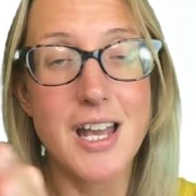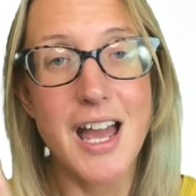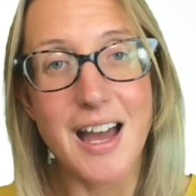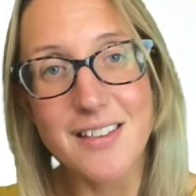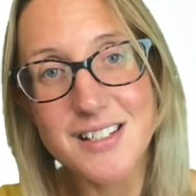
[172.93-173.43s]

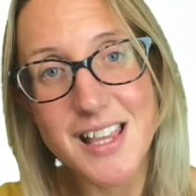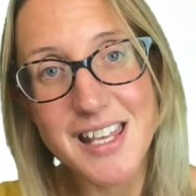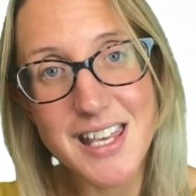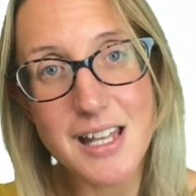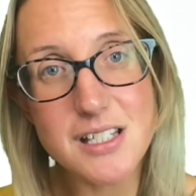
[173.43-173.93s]
And as they
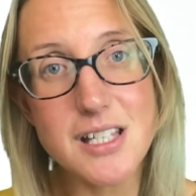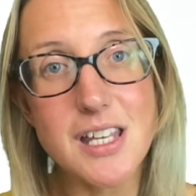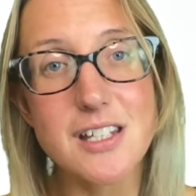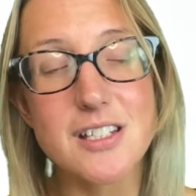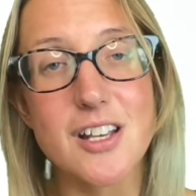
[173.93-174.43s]
get to the
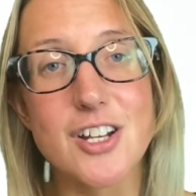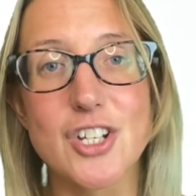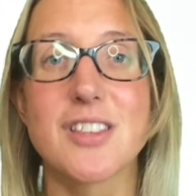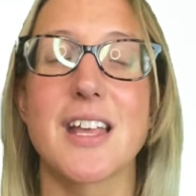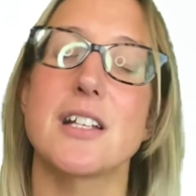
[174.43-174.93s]

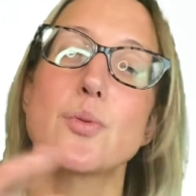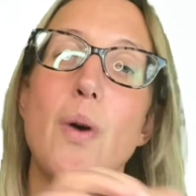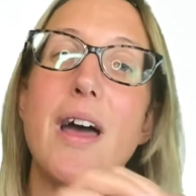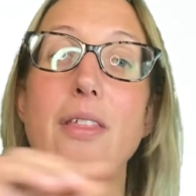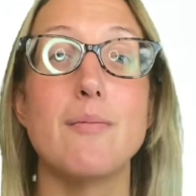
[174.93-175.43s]
insertion, that's
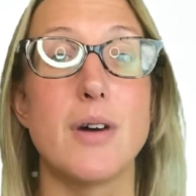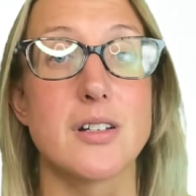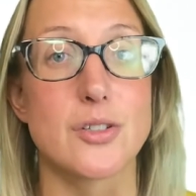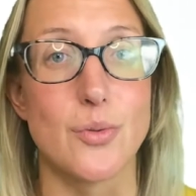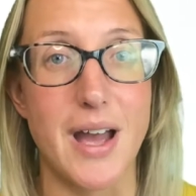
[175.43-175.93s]
where the
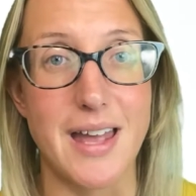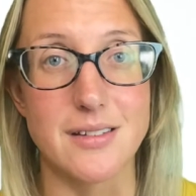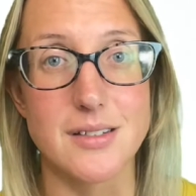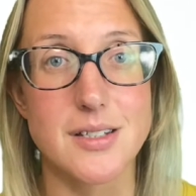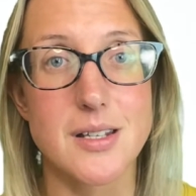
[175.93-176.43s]
muscle
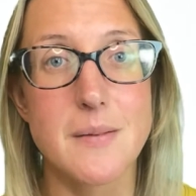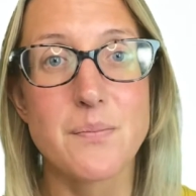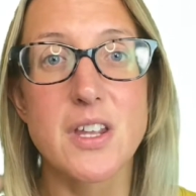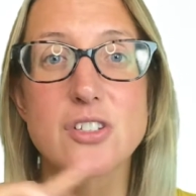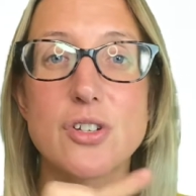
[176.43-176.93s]
ends.
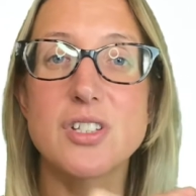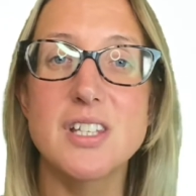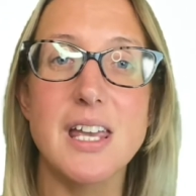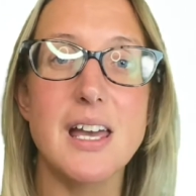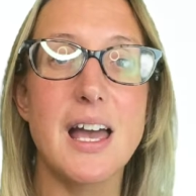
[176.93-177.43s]
So
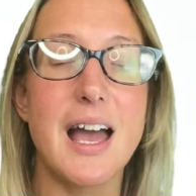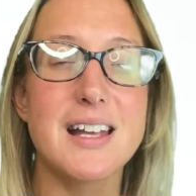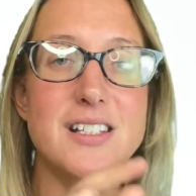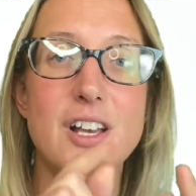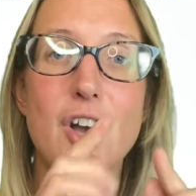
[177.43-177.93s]
see it
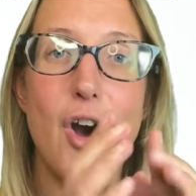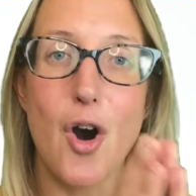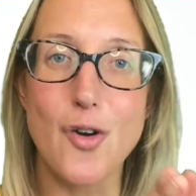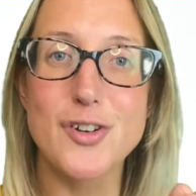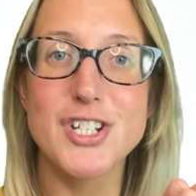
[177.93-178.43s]
as
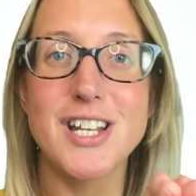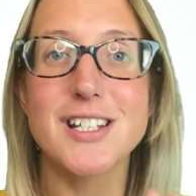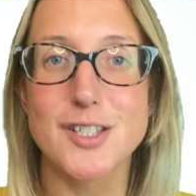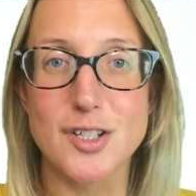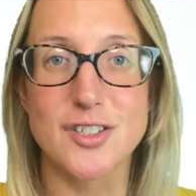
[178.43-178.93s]
origin is
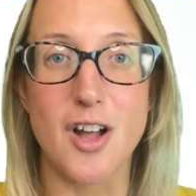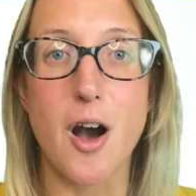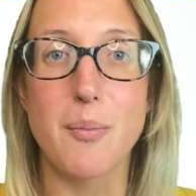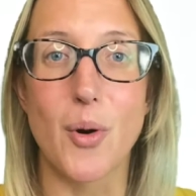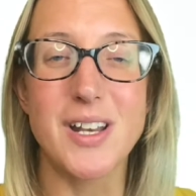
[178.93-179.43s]
the
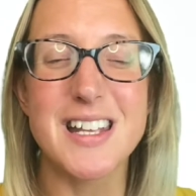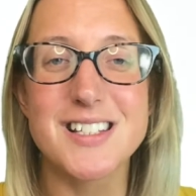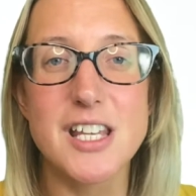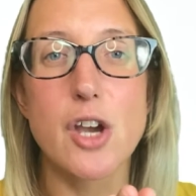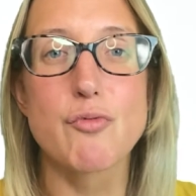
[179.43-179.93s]
start point, it's
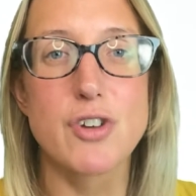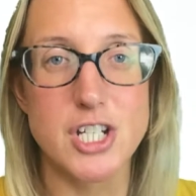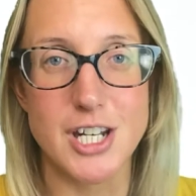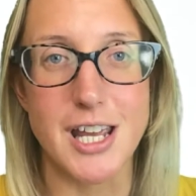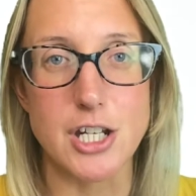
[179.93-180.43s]
the
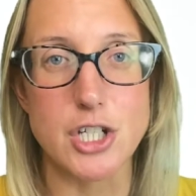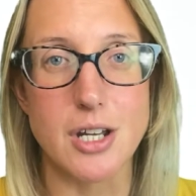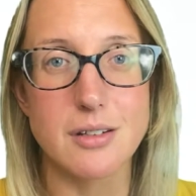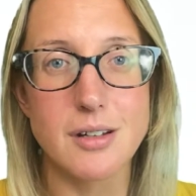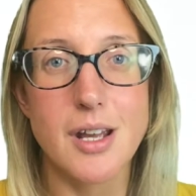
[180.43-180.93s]

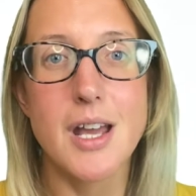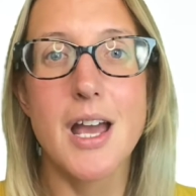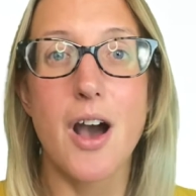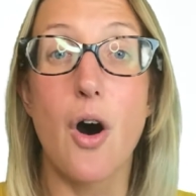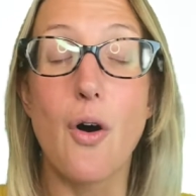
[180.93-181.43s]
origination
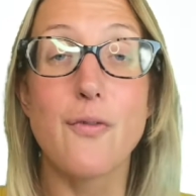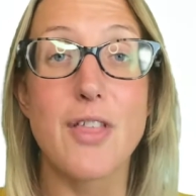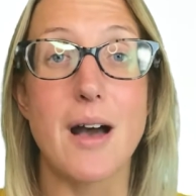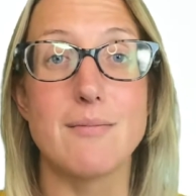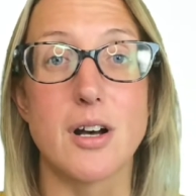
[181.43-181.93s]
of
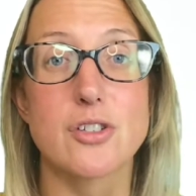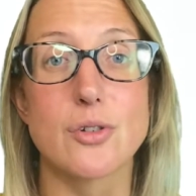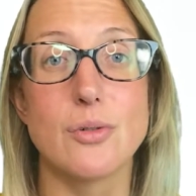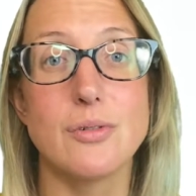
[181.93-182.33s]
that muscle.